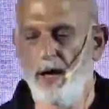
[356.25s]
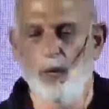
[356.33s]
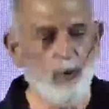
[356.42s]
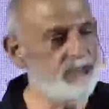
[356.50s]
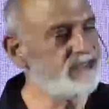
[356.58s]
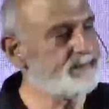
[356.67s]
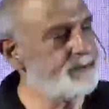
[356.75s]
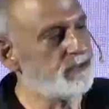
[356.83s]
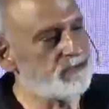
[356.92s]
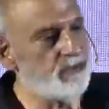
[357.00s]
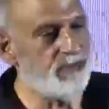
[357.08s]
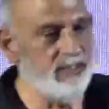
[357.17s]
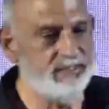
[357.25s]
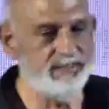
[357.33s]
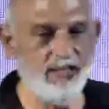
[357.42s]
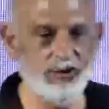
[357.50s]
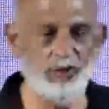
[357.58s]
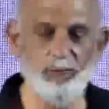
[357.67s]
What is
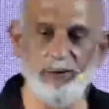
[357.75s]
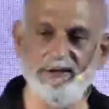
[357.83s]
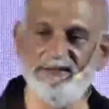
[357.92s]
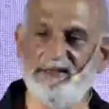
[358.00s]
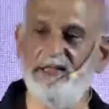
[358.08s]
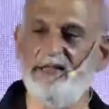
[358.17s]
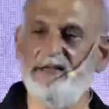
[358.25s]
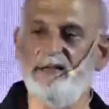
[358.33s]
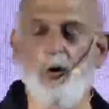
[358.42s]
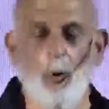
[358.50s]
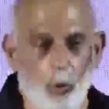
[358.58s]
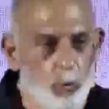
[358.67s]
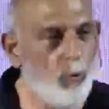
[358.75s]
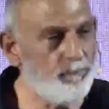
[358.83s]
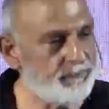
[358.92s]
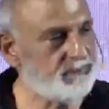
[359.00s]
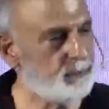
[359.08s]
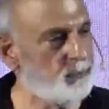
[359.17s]
personalization? We see it all
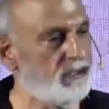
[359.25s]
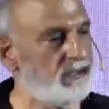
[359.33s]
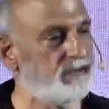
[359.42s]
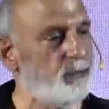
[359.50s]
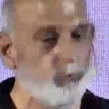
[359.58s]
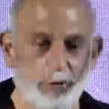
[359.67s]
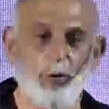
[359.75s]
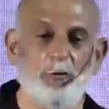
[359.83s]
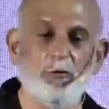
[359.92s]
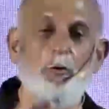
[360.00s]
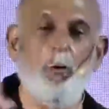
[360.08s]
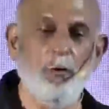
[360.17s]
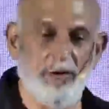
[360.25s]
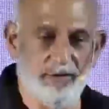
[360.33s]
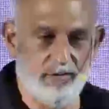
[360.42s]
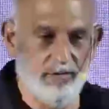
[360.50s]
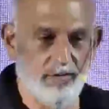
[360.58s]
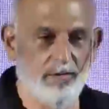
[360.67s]
over the world. We don't call
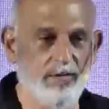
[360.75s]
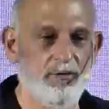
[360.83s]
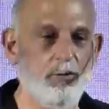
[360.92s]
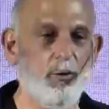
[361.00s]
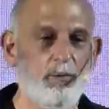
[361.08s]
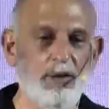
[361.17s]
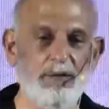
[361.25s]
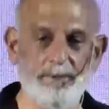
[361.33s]
it normally